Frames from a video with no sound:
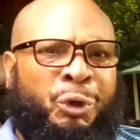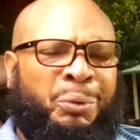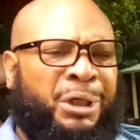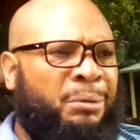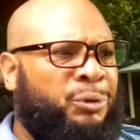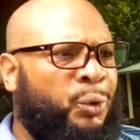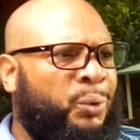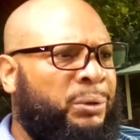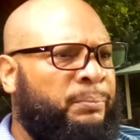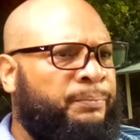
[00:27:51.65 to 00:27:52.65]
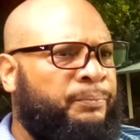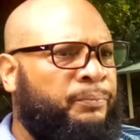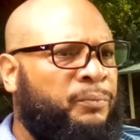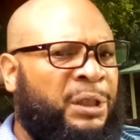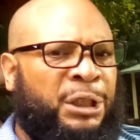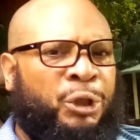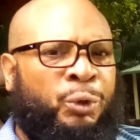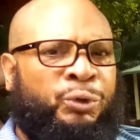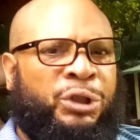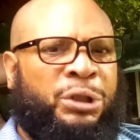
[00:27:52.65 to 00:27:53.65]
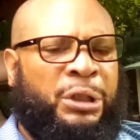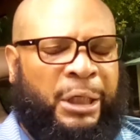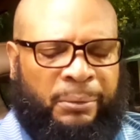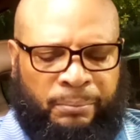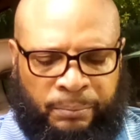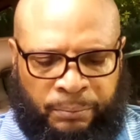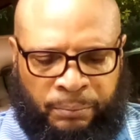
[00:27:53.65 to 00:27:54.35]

doing what I'm doing in Yahushua's name.